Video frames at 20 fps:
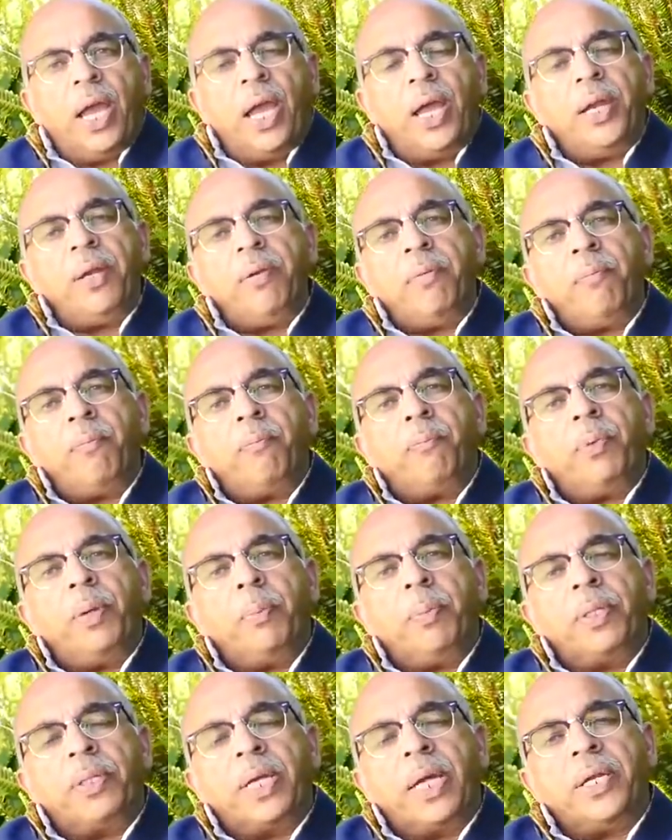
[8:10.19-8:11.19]
and
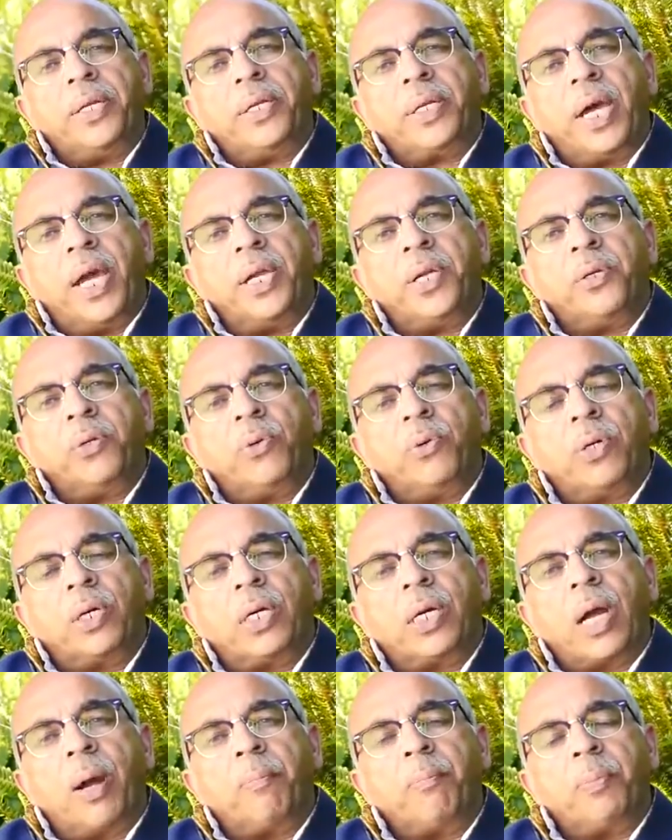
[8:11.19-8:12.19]
people then try to
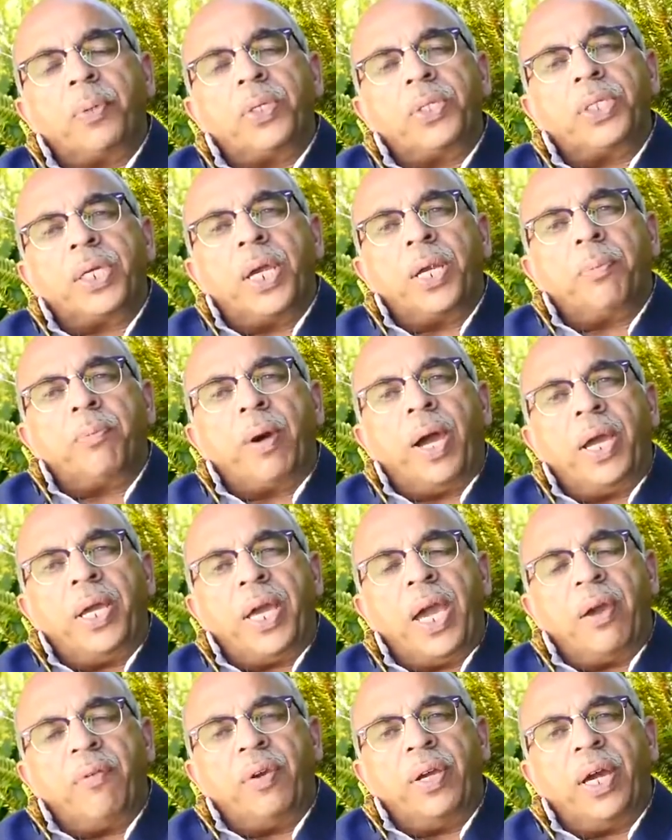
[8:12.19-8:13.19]
compensate by
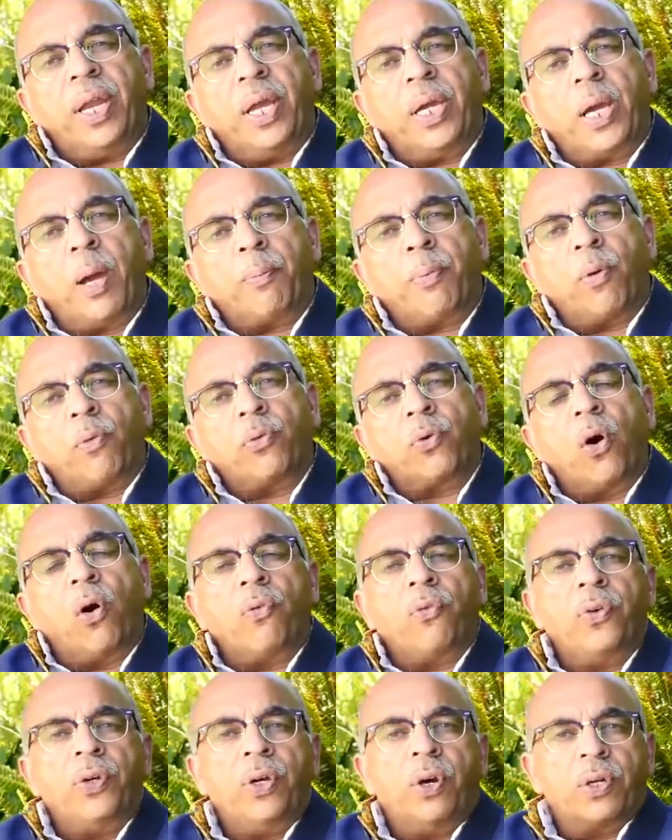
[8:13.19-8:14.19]
having a cup of
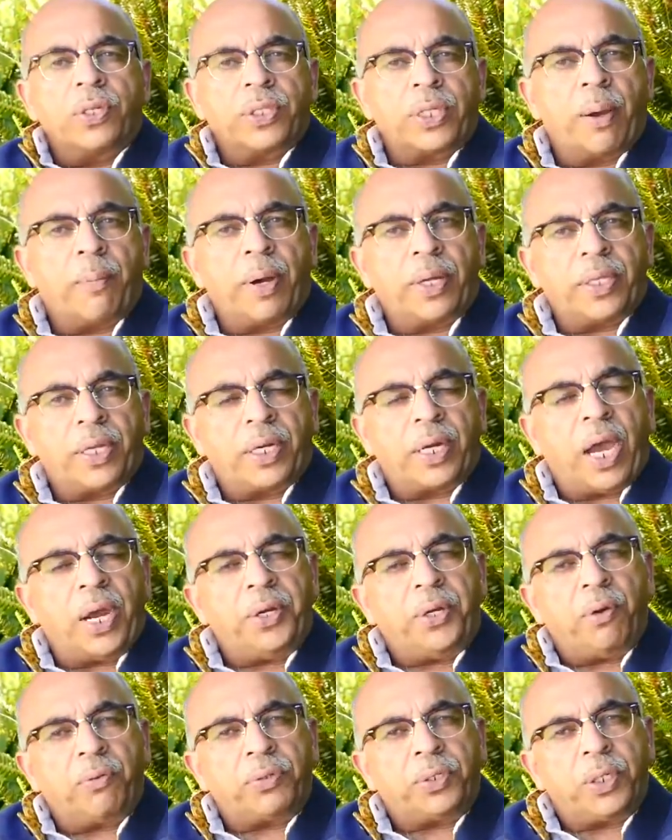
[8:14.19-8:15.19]
coffee or some other
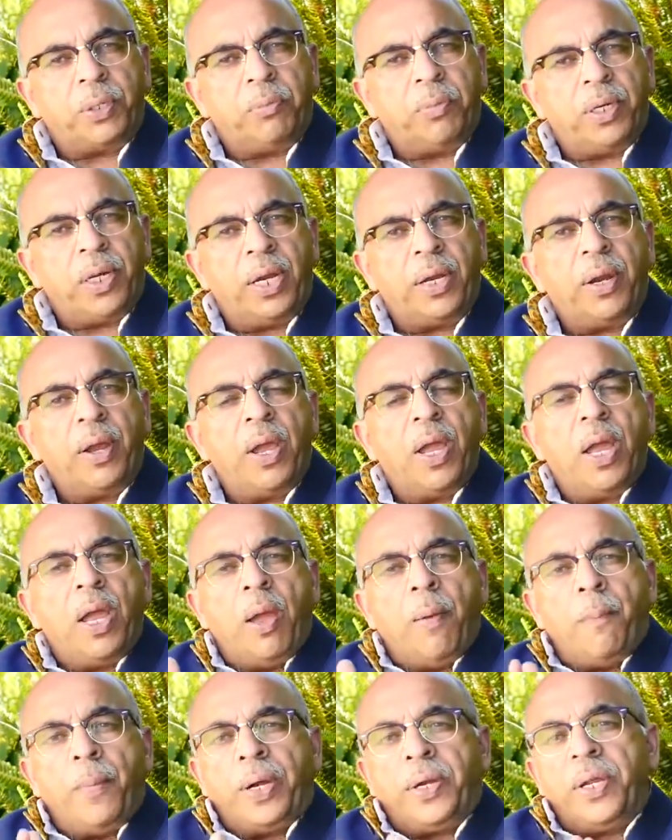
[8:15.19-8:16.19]
kind of stimulant.
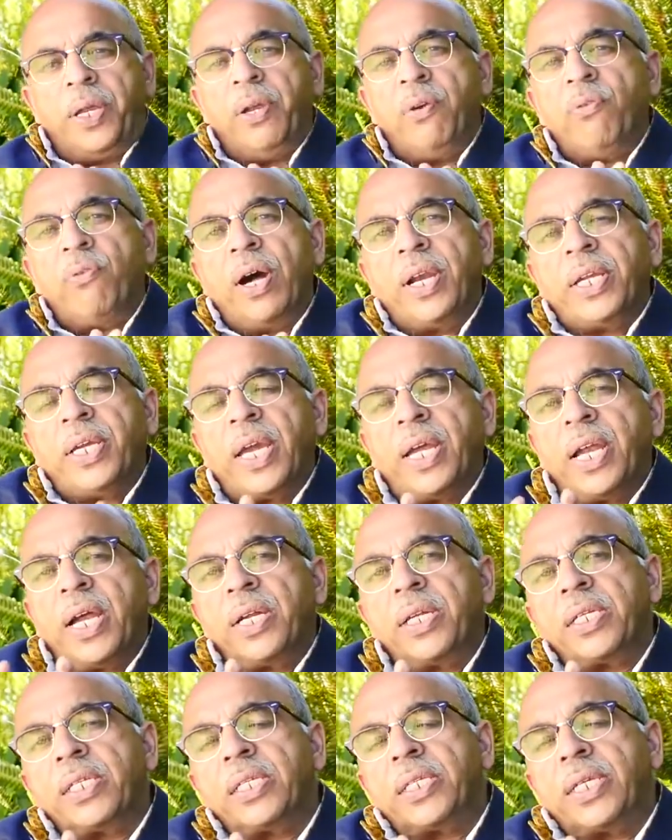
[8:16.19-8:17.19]
But if one can
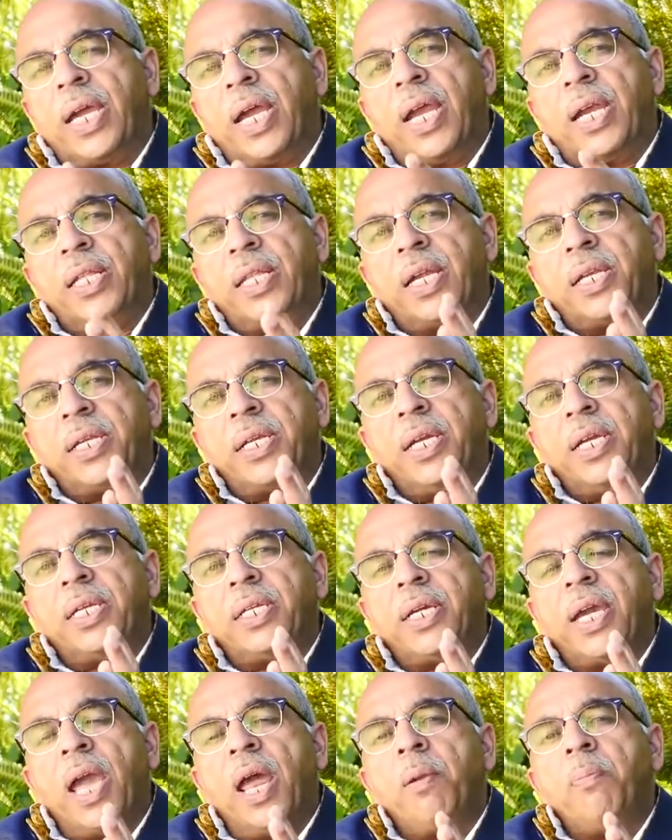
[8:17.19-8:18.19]
understand that
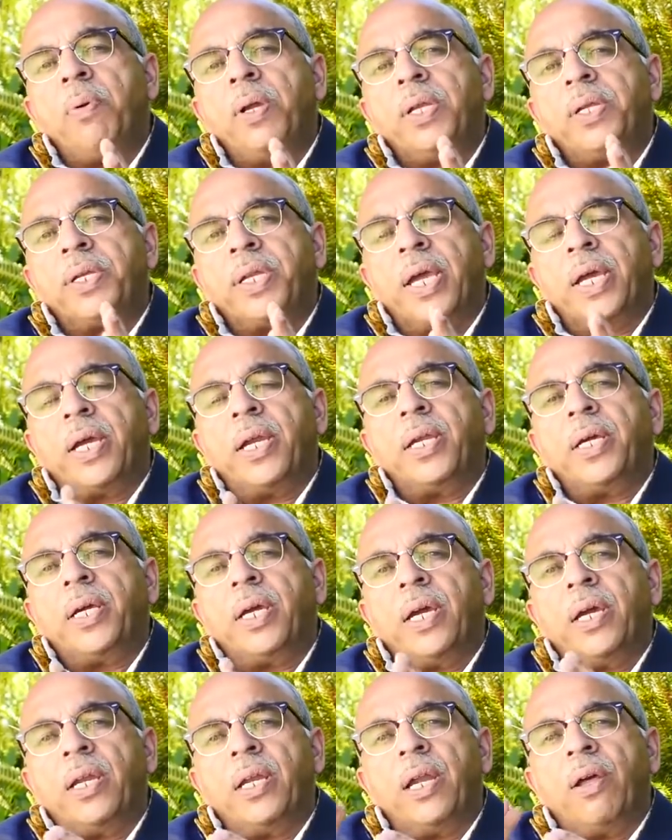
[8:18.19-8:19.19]
it can be taken
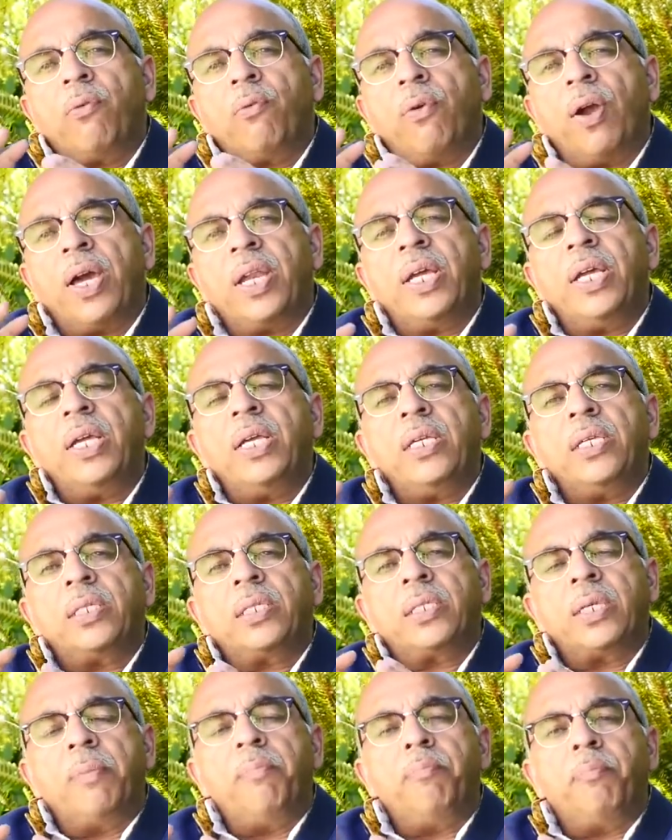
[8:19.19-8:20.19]
care in a very
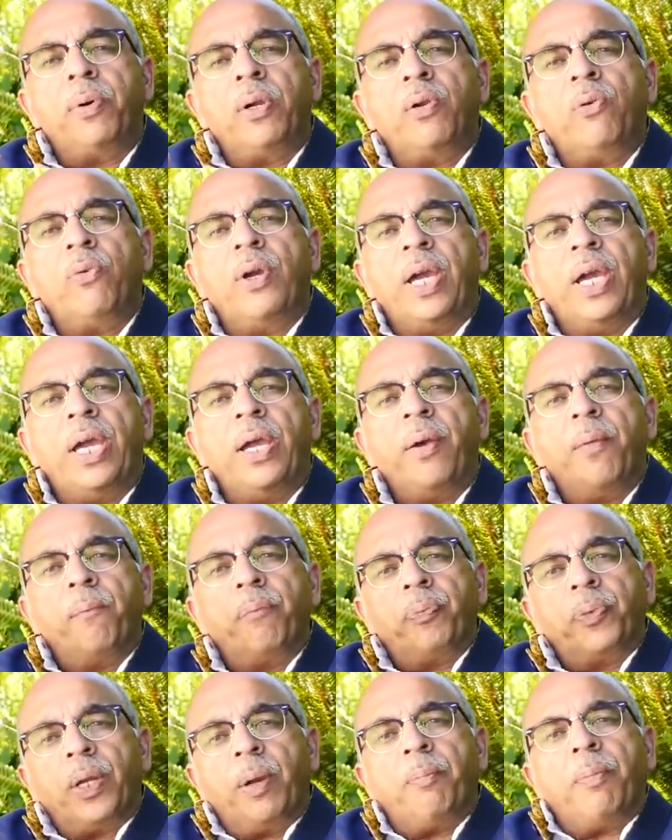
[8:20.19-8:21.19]
simple way
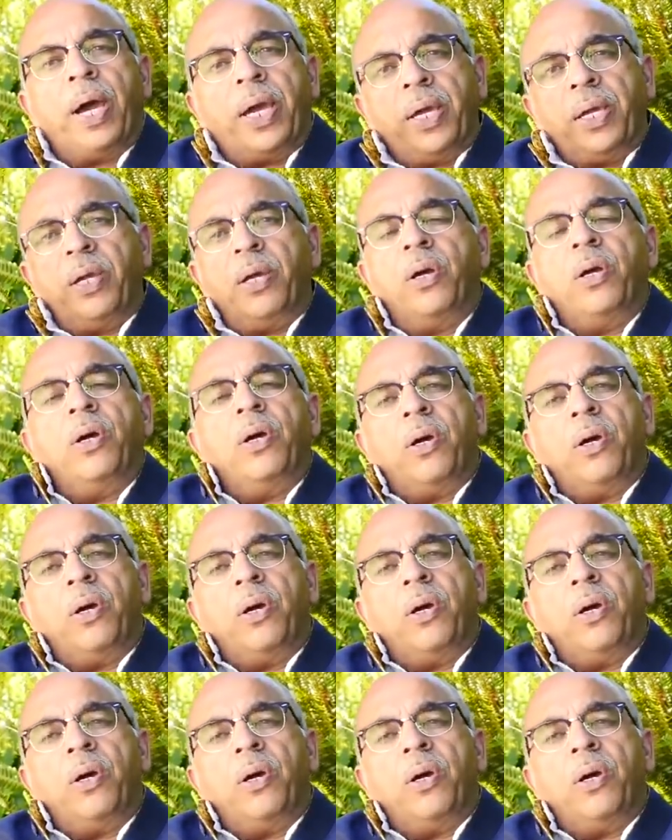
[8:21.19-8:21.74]
by